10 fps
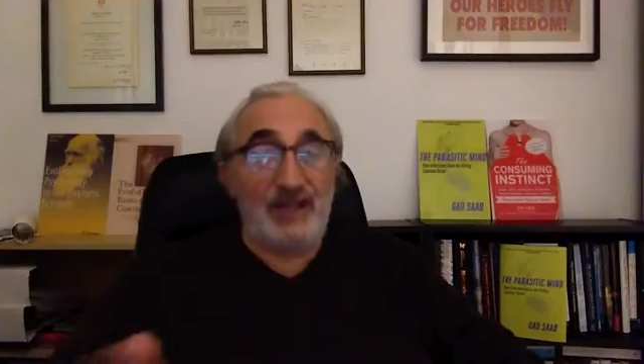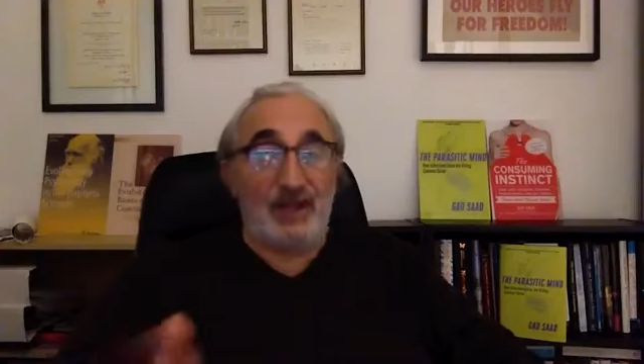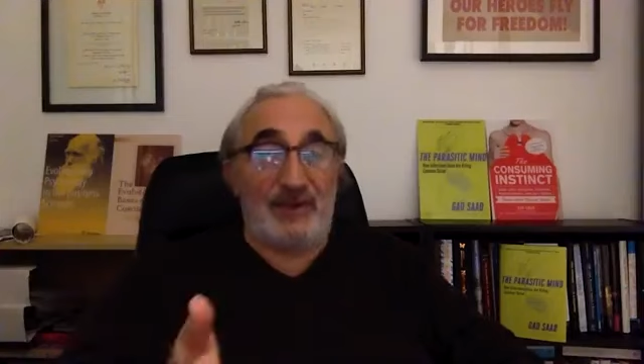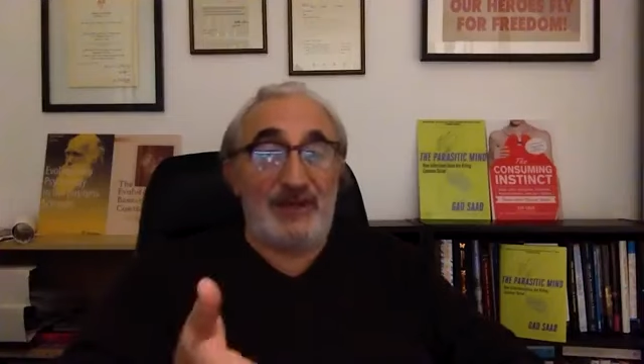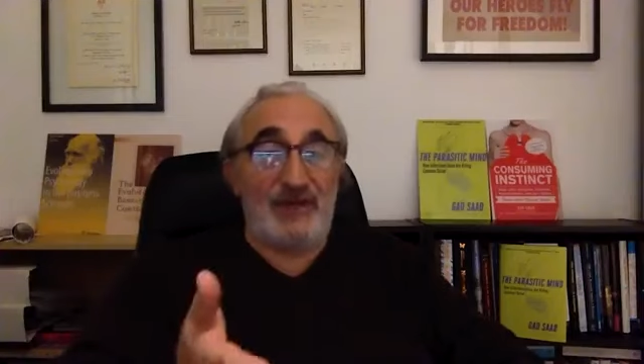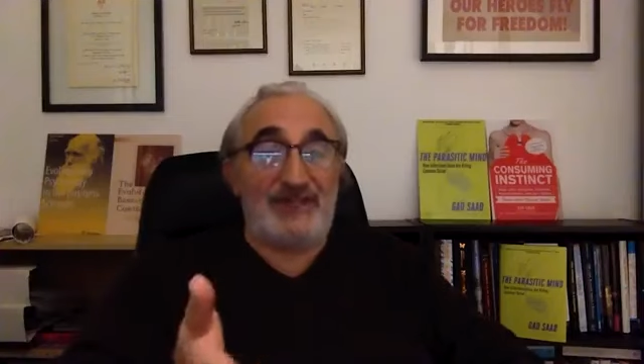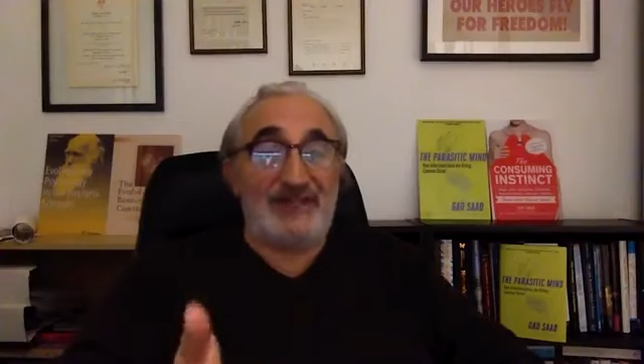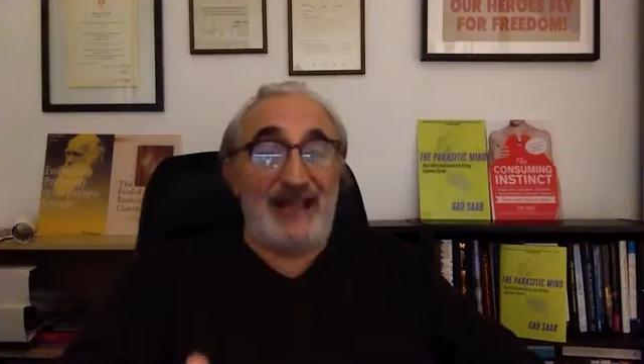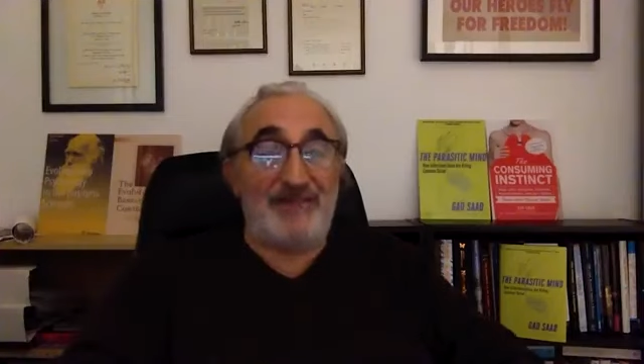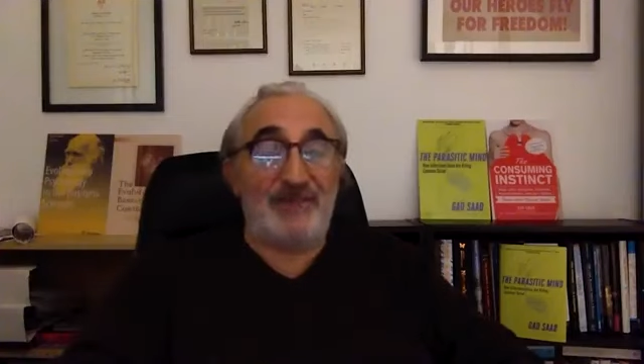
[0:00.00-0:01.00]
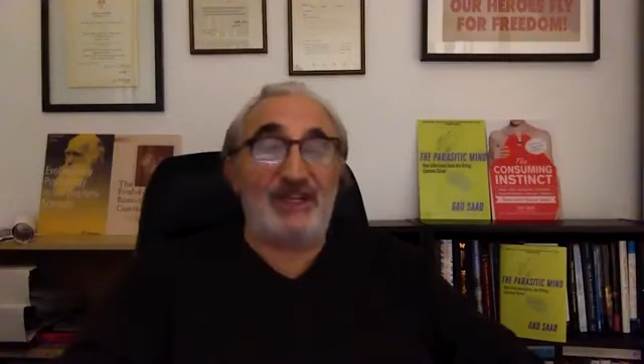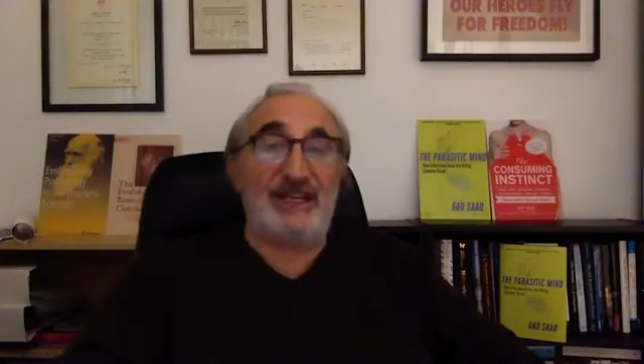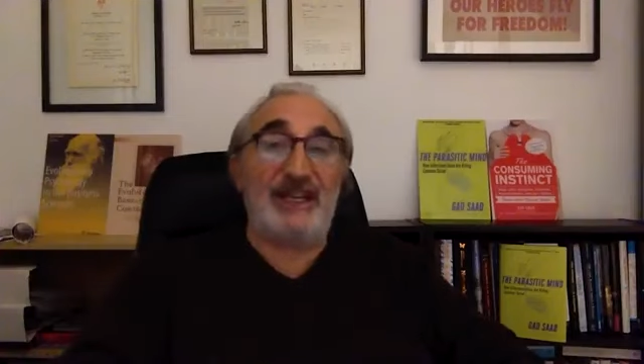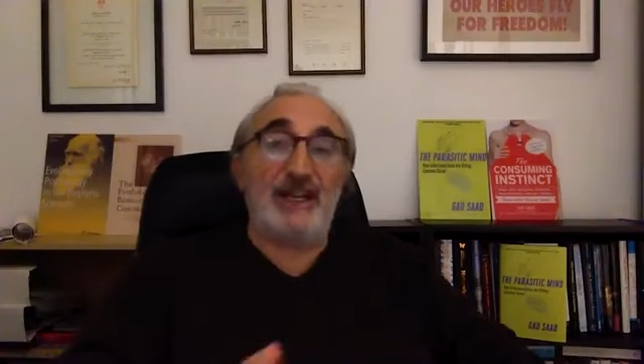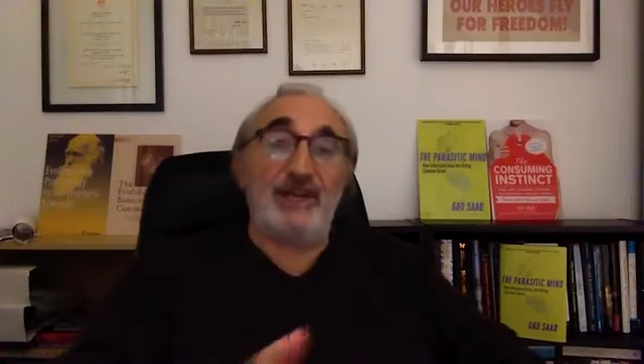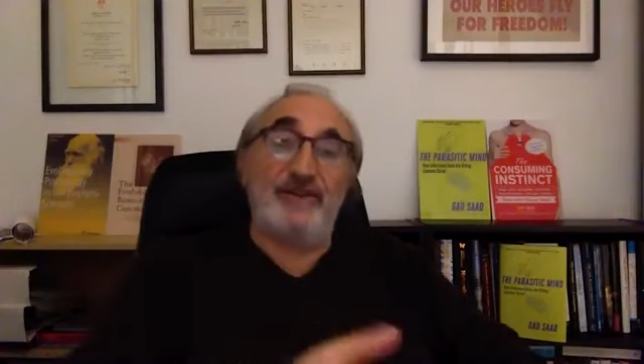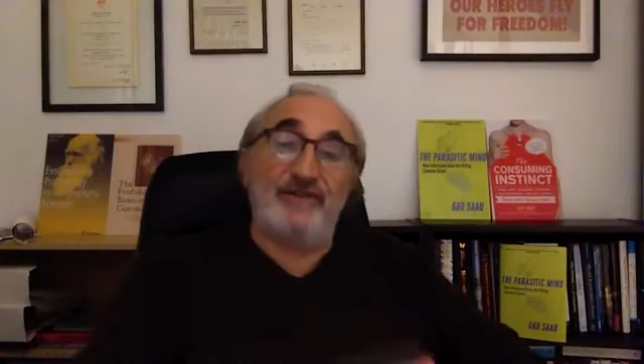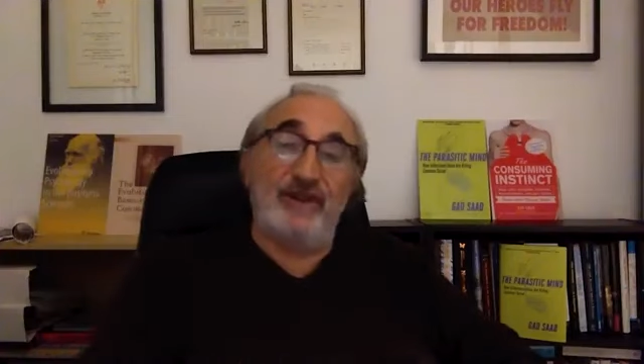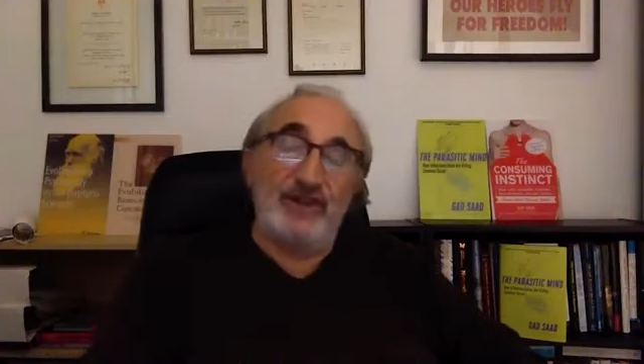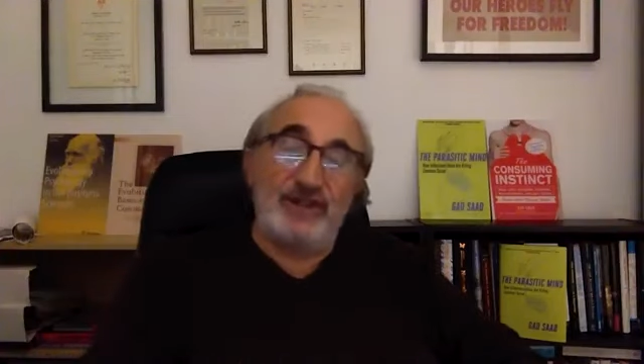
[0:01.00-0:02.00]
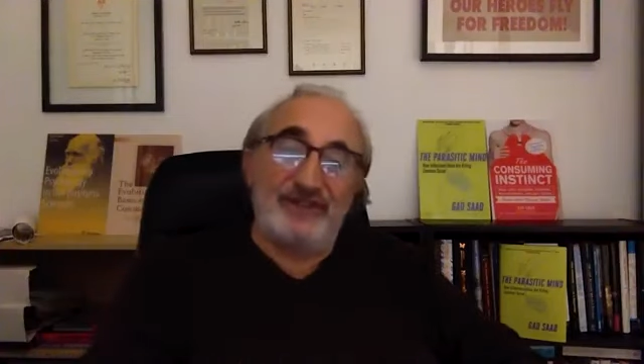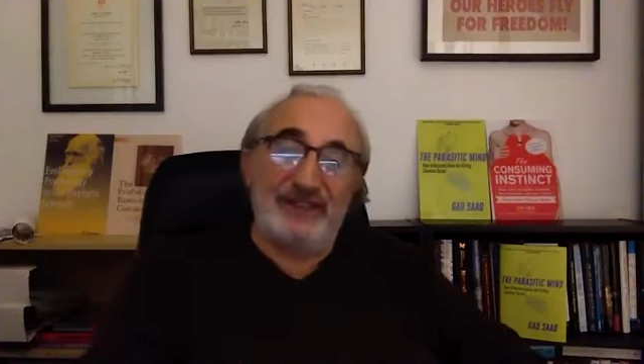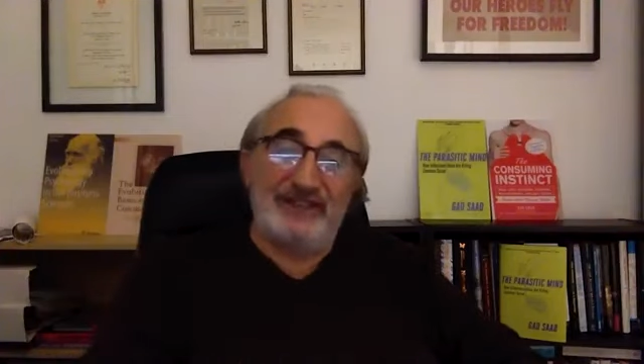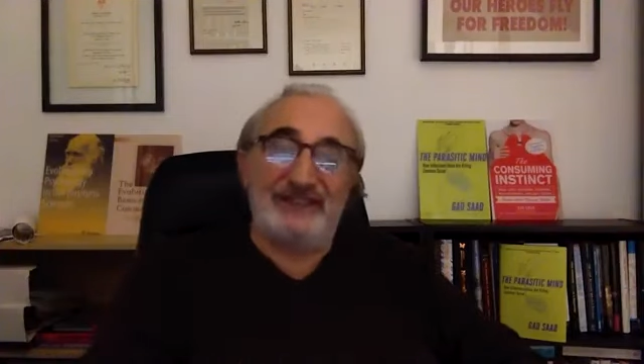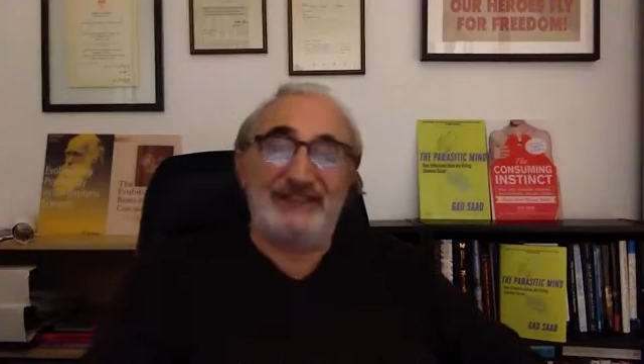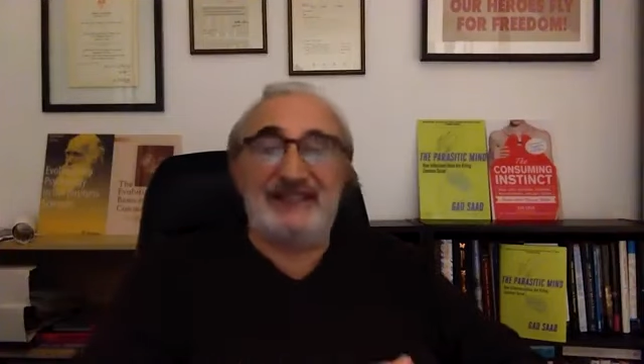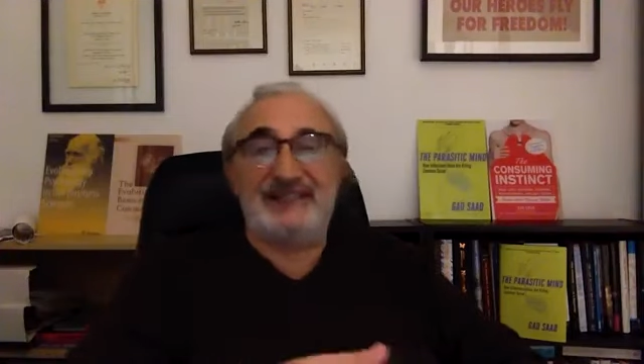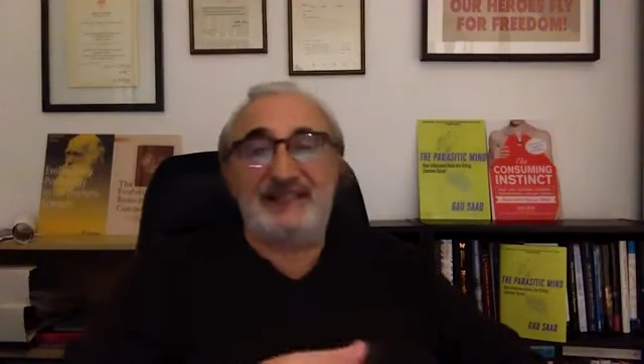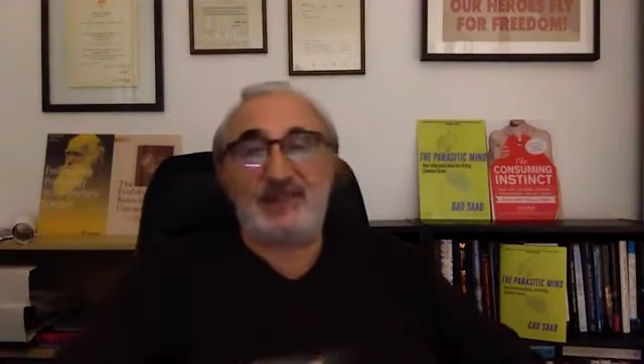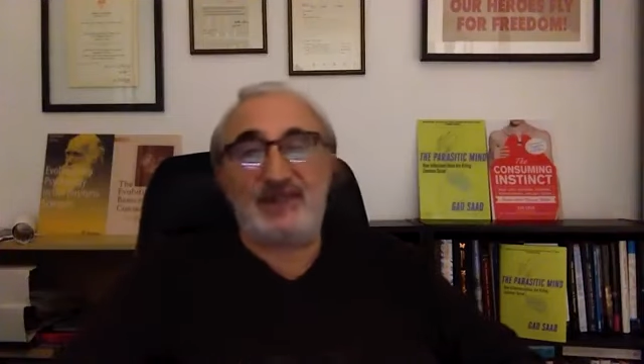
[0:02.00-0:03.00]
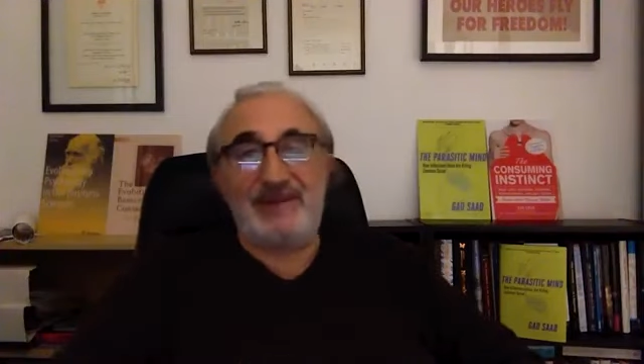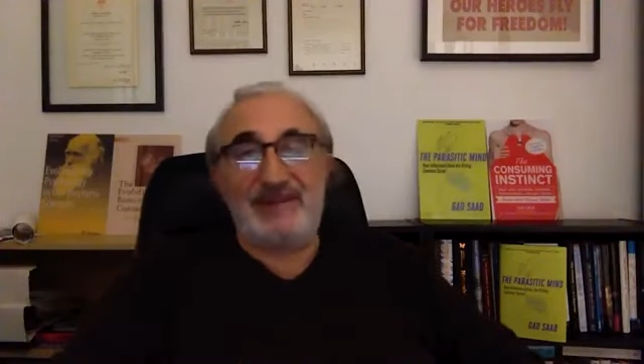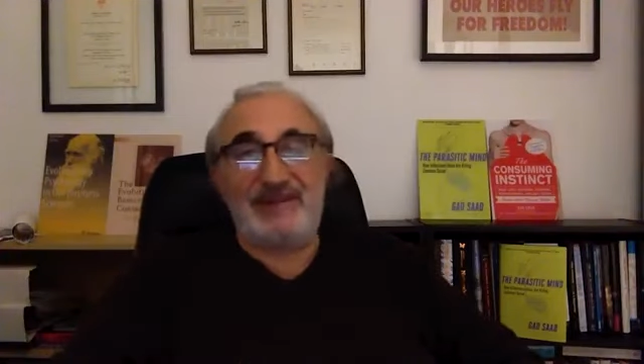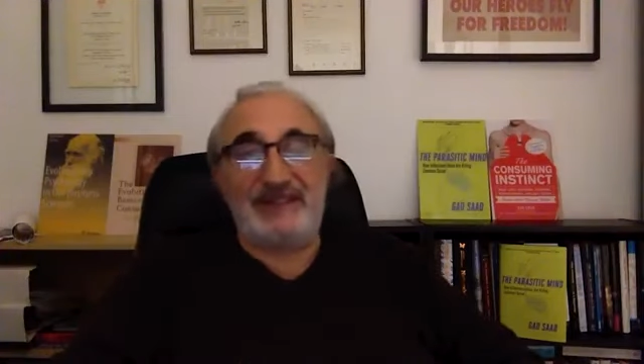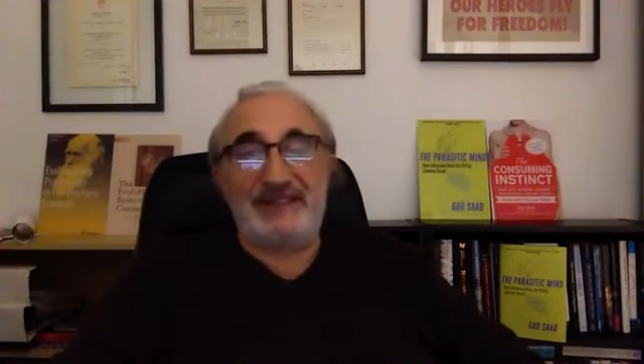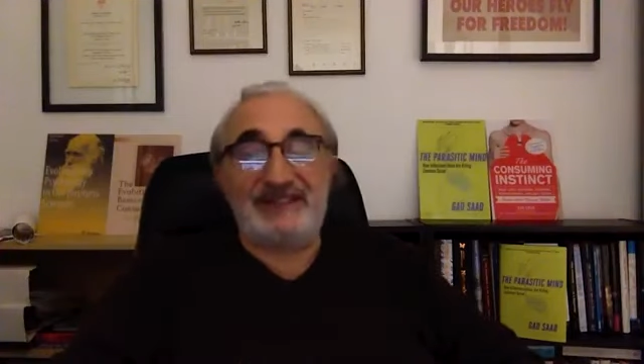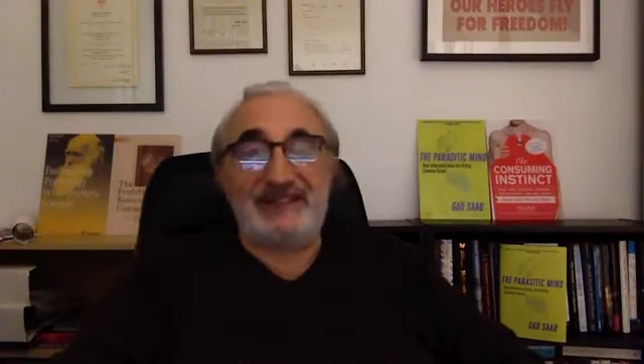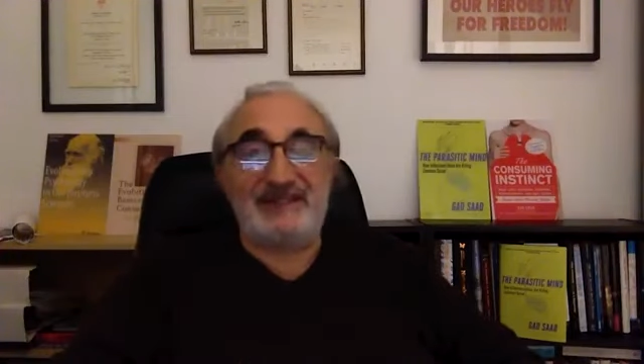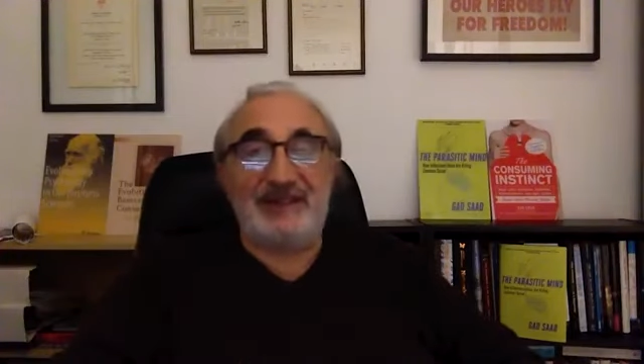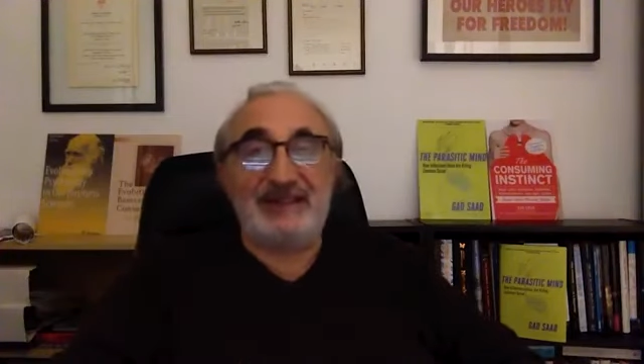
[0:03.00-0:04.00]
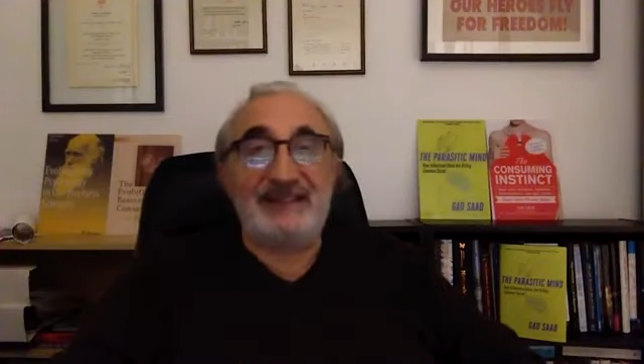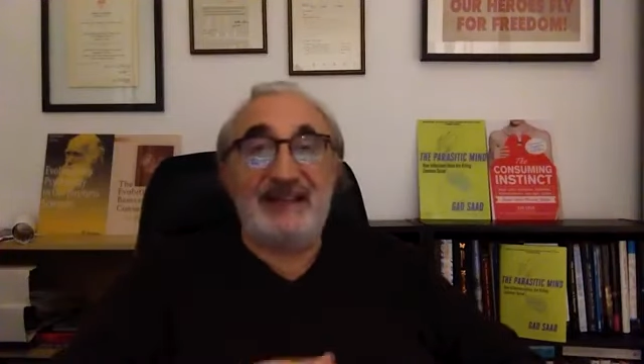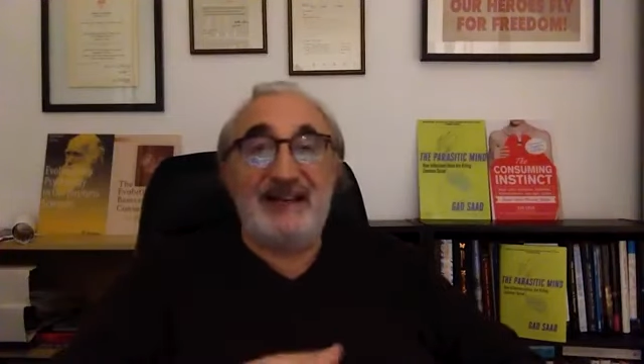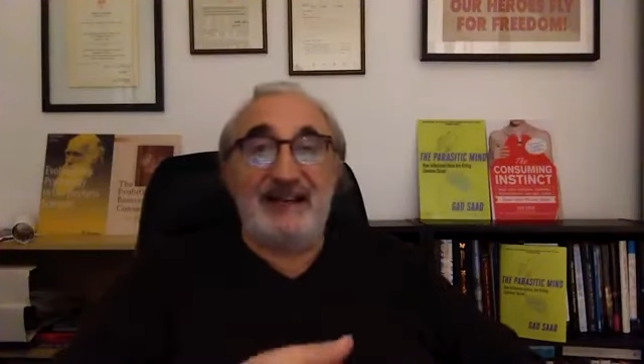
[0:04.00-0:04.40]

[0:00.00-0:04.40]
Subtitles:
So when you're establishing convergent validity and discriminant validity, right?